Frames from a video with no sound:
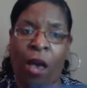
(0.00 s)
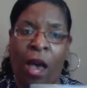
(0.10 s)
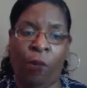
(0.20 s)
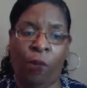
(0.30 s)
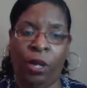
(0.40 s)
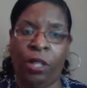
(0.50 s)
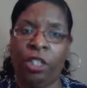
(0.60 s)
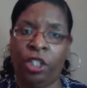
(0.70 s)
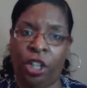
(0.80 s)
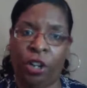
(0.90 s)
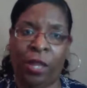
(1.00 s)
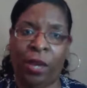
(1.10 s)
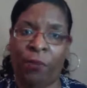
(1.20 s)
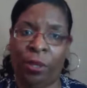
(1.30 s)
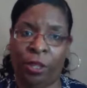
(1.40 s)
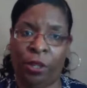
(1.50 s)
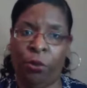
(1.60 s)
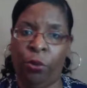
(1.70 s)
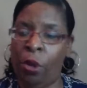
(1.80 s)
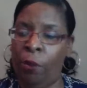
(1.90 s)
I wanted to share that with
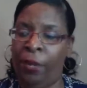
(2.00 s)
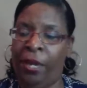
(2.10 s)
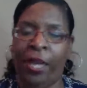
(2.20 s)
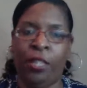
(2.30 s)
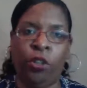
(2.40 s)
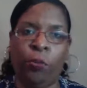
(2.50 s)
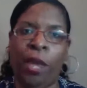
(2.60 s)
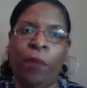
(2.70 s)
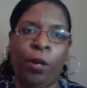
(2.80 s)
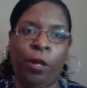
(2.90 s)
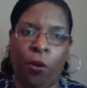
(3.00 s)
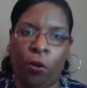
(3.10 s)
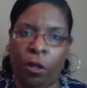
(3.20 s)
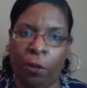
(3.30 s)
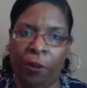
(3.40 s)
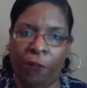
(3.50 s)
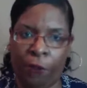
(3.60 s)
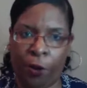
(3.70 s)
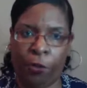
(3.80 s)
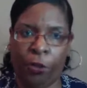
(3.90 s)
you because you may want to go a little bit
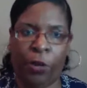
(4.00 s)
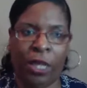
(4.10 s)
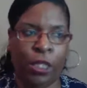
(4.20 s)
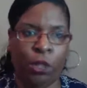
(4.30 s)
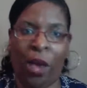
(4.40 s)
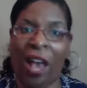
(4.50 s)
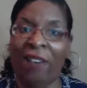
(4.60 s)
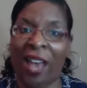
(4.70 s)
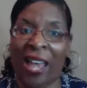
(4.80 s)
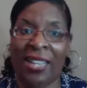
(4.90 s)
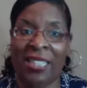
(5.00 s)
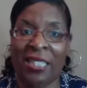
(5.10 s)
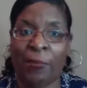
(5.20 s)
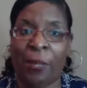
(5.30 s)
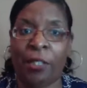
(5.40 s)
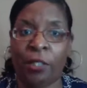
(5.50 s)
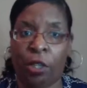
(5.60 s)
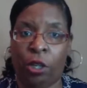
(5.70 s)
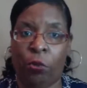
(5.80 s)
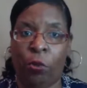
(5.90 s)
further into how God speaks
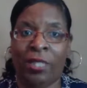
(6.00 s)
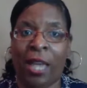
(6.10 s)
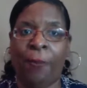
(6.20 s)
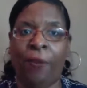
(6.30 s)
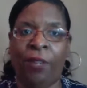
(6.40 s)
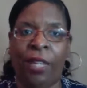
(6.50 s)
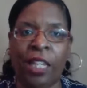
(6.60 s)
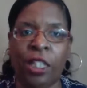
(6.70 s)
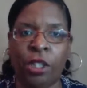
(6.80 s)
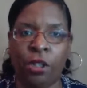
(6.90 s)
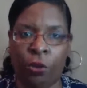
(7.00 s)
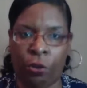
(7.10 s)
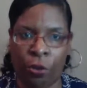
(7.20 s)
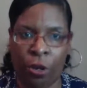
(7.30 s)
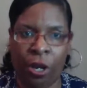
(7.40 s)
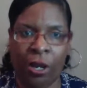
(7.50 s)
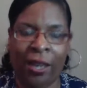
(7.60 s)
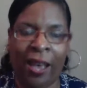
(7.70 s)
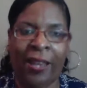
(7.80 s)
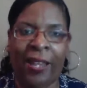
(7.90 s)
to you, what type of listener
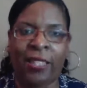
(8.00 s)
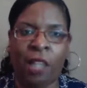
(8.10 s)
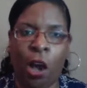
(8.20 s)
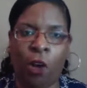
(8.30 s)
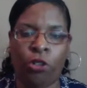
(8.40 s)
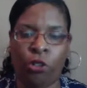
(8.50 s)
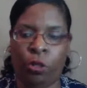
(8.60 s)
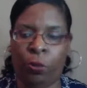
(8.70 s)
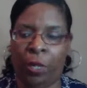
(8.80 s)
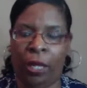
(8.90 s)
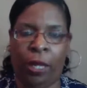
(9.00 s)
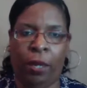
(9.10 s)
God has called you to be.